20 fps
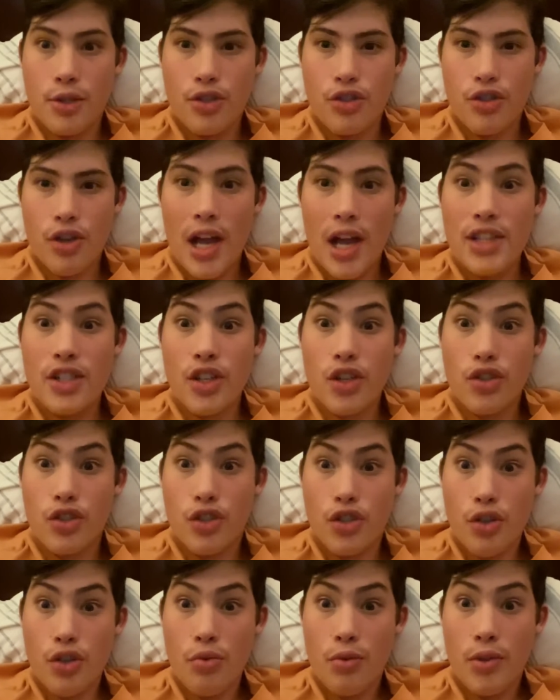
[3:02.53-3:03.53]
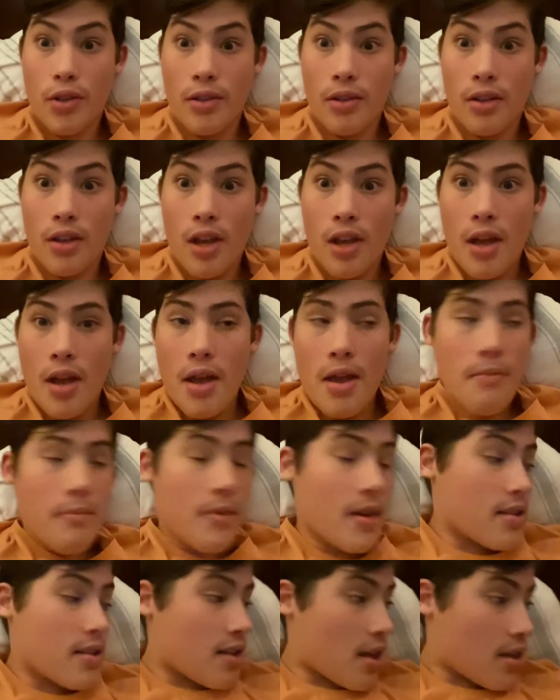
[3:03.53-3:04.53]
you guys soon,
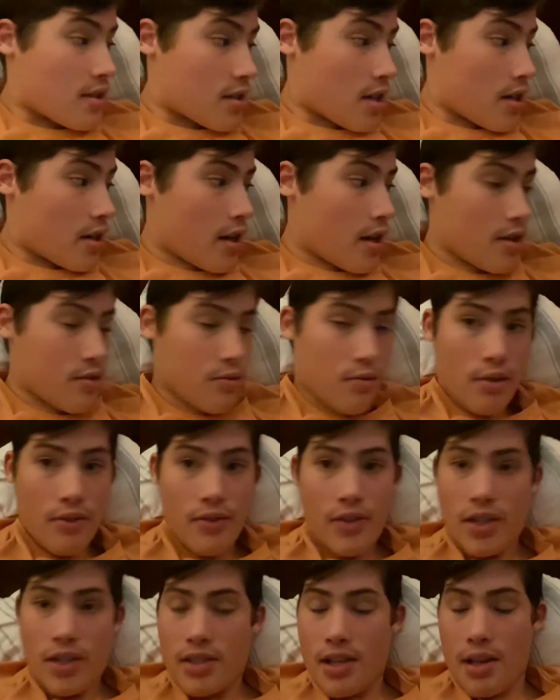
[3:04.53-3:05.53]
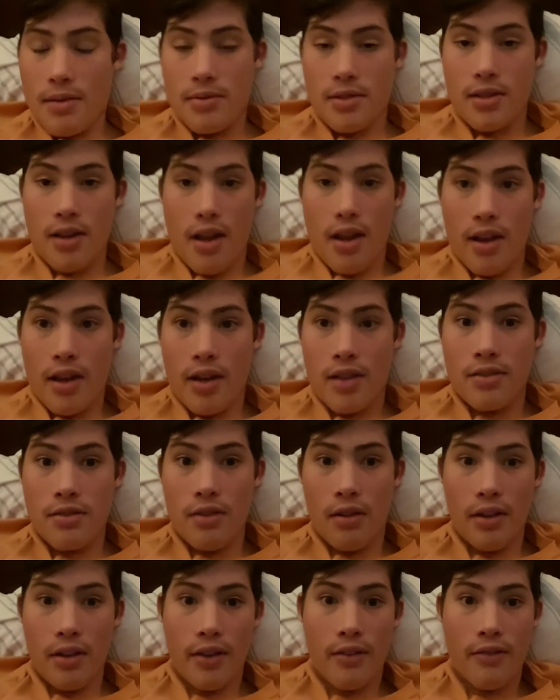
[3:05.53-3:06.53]
because I studied at school for exams today and it's
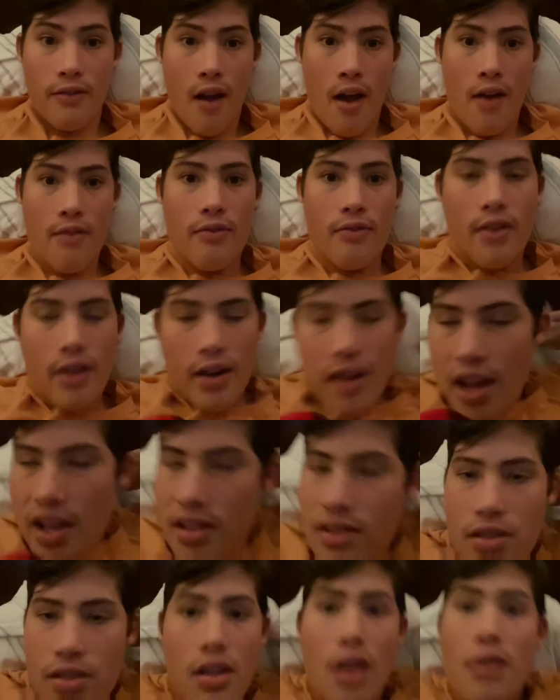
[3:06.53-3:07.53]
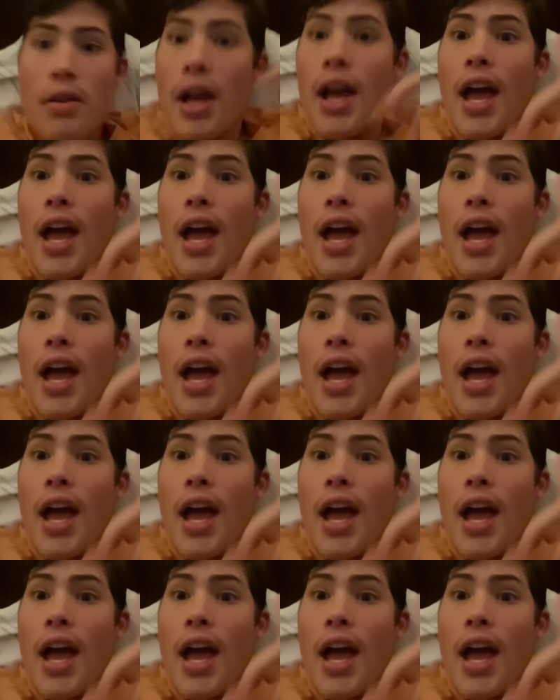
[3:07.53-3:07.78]
only 5:48. So